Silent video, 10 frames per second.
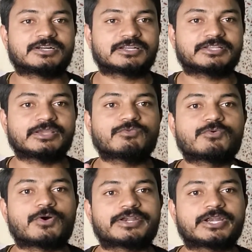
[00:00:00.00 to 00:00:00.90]
Third thing,
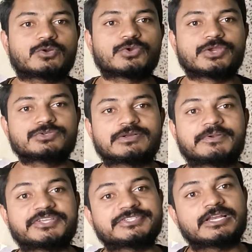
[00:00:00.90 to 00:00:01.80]
we wanted to give
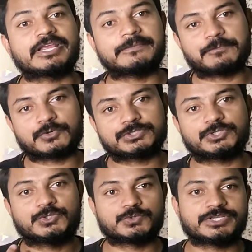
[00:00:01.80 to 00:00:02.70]
some digital
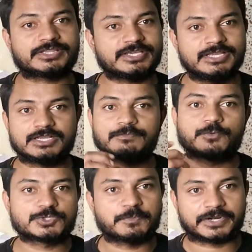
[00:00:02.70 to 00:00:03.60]
inputs using the
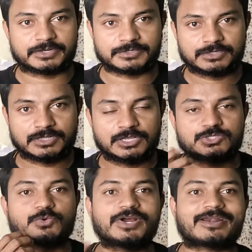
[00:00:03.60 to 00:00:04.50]
push button.
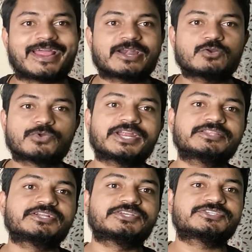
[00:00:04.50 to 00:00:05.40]
So we're trying to
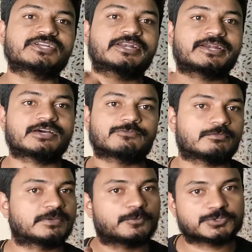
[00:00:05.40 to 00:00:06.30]
read the digital data
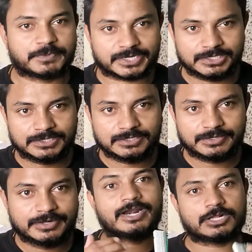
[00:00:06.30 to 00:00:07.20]
from the push button
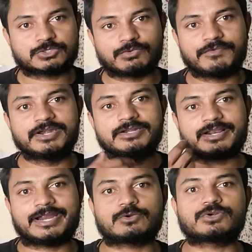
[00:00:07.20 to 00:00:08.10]
and also we
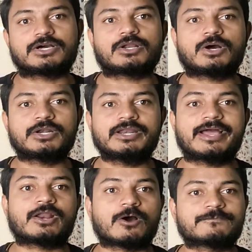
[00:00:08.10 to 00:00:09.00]
will try to turn
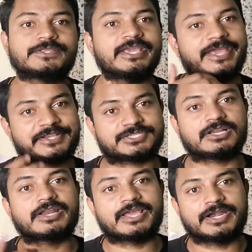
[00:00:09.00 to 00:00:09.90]
on and off the
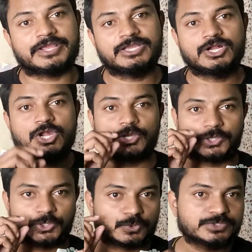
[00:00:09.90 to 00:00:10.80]
external LED
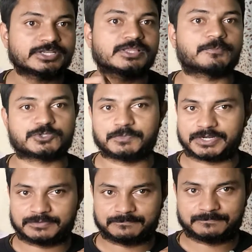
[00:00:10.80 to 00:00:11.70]
using the push
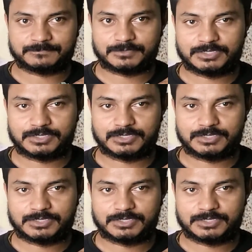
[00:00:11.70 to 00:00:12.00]
button.